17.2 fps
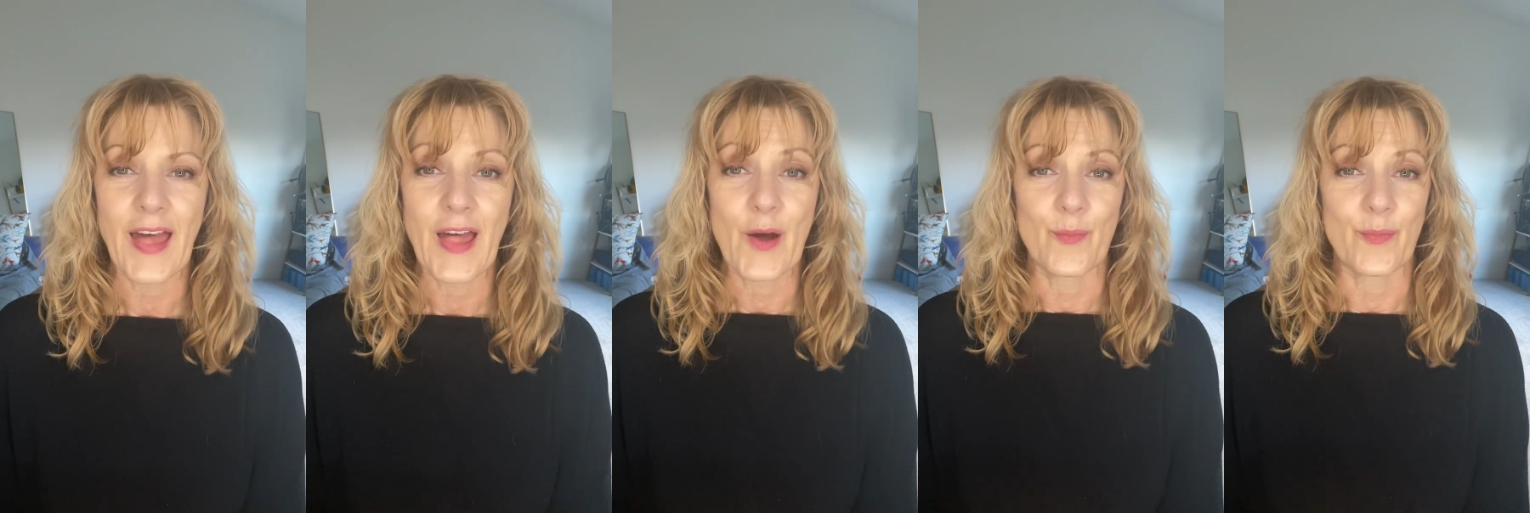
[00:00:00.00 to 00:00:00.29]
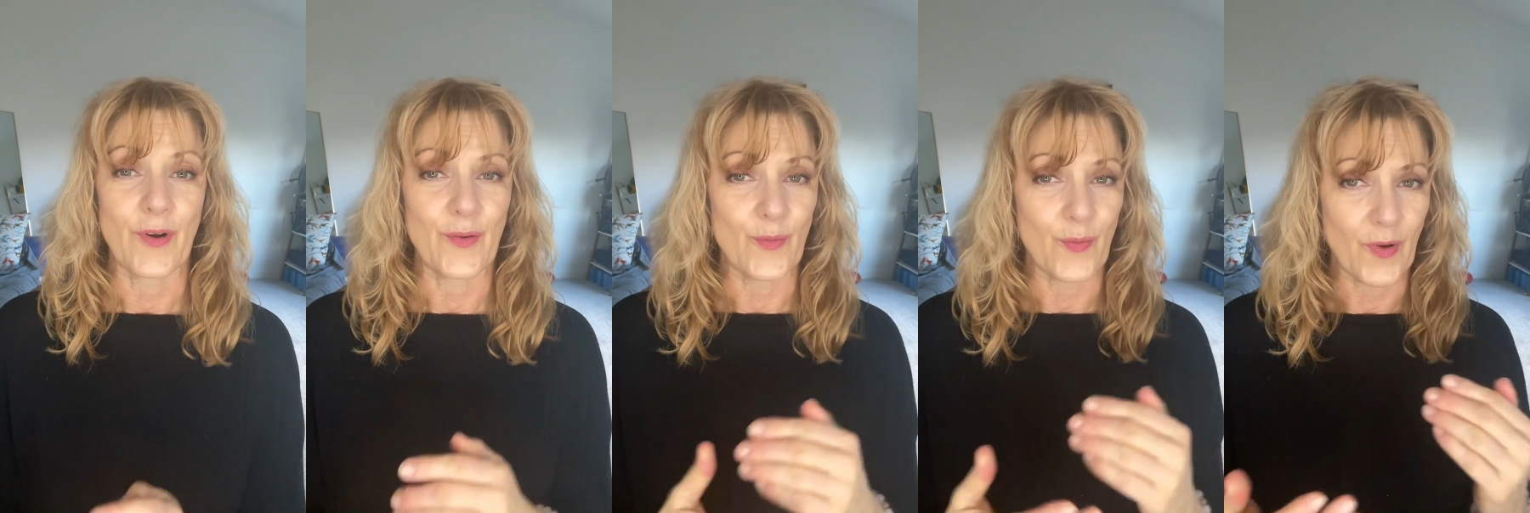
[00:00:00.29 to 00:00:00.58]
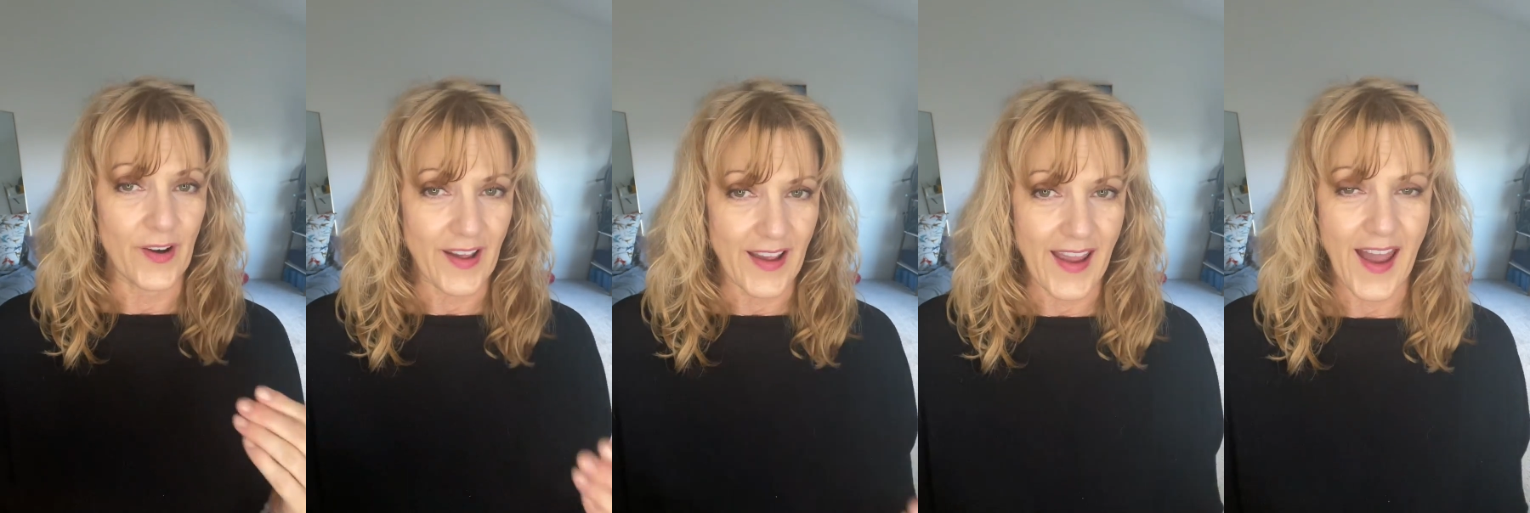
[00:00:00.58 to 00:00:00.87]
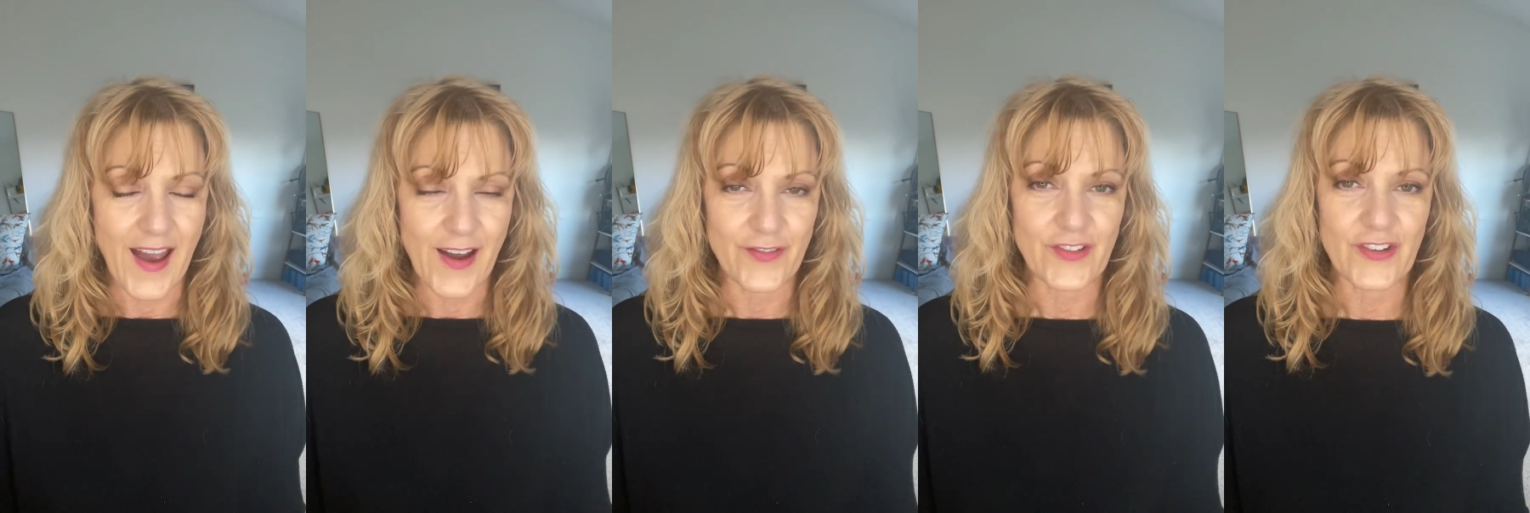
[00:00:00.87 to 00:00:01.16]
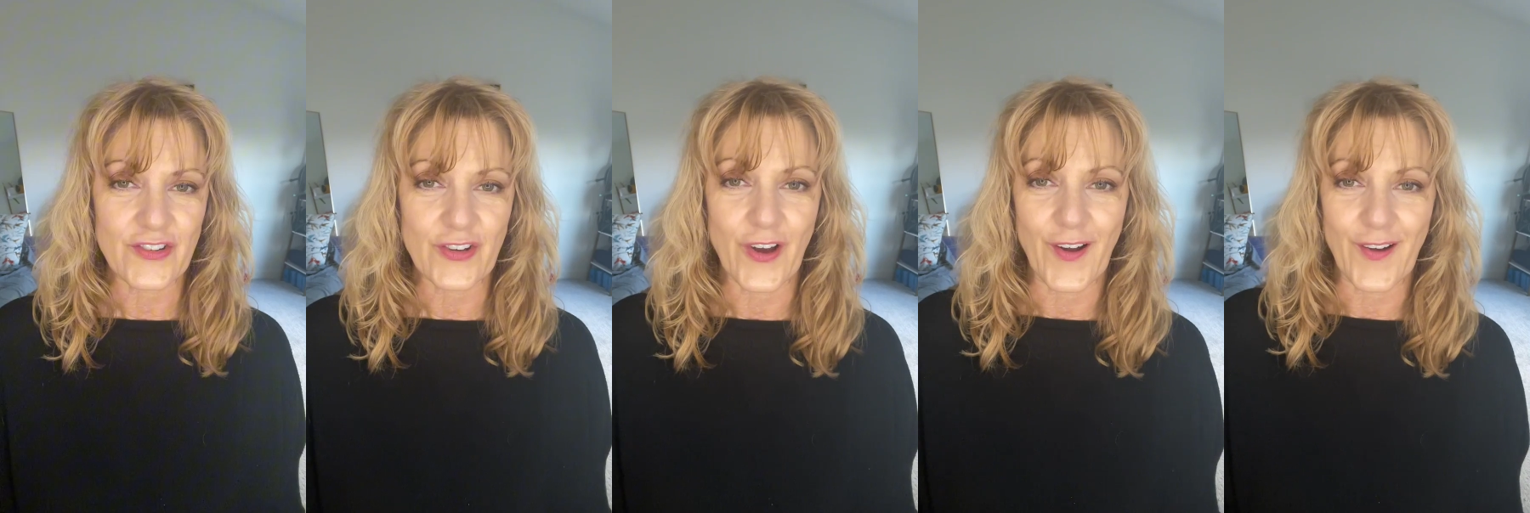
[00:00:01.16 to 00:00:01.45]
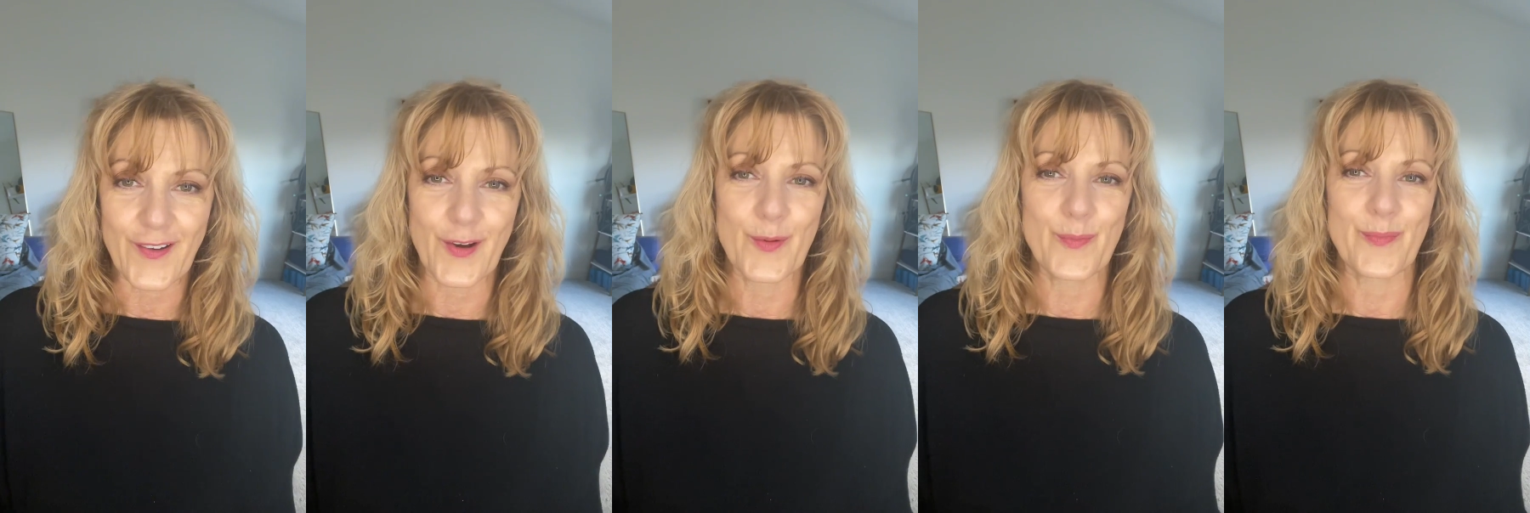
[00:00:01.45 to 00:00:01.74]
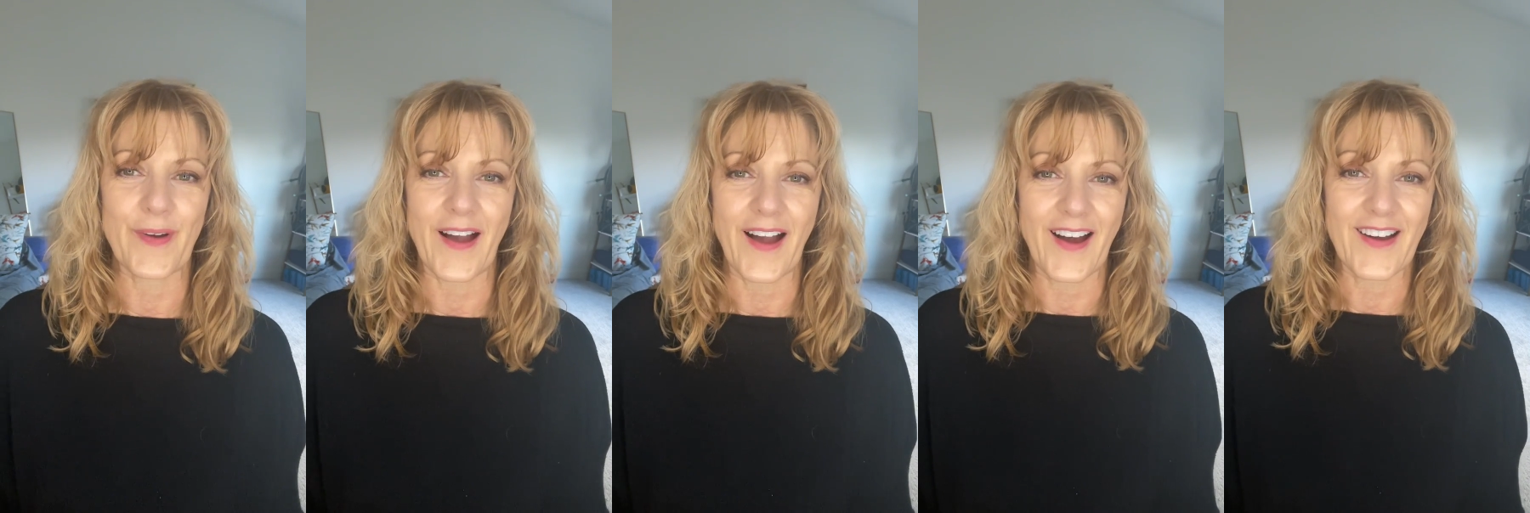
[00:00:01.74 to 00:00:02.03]
But what I have to talk
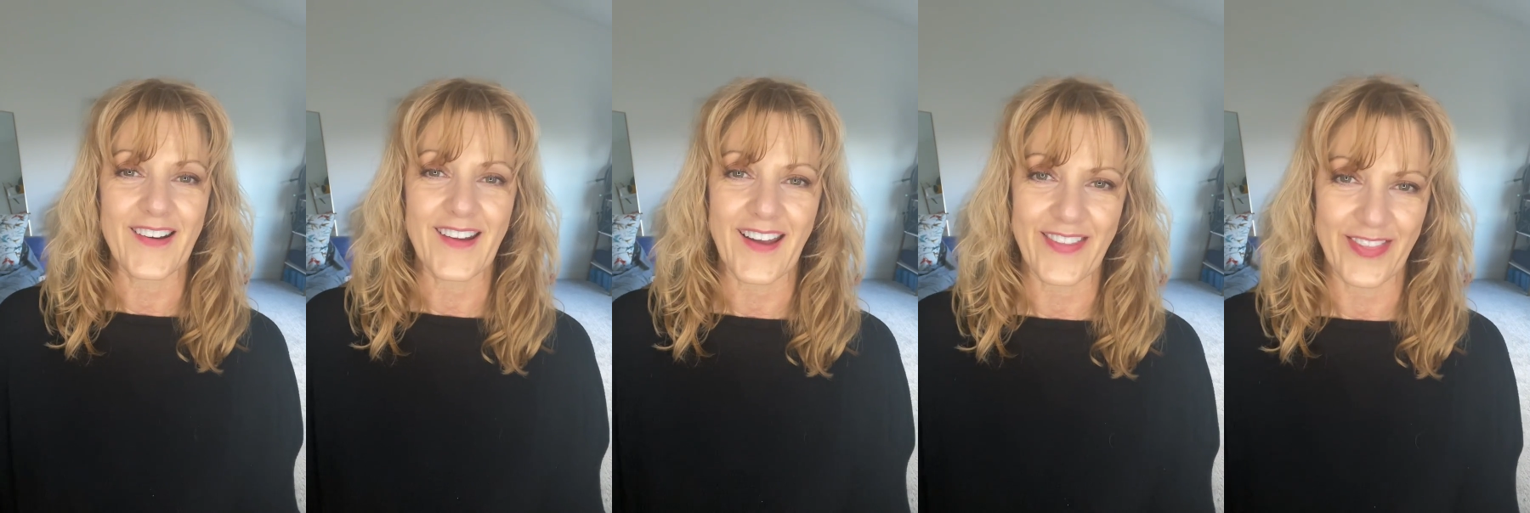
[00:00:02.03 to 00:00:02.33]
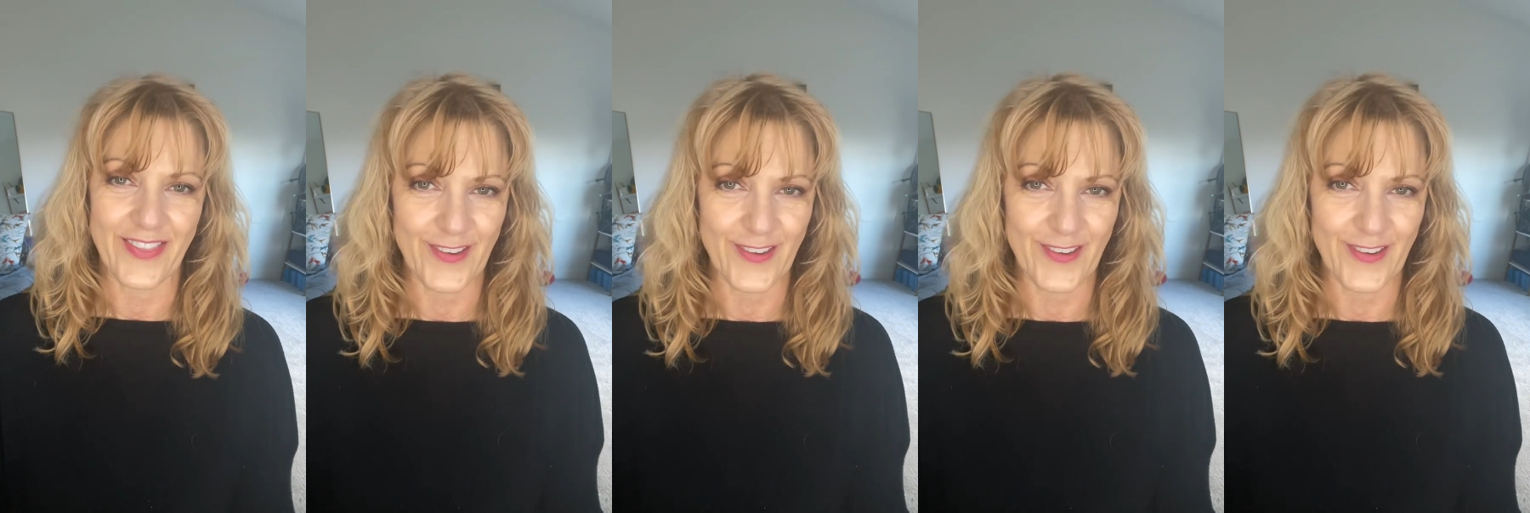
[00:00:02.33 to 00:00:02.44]
about at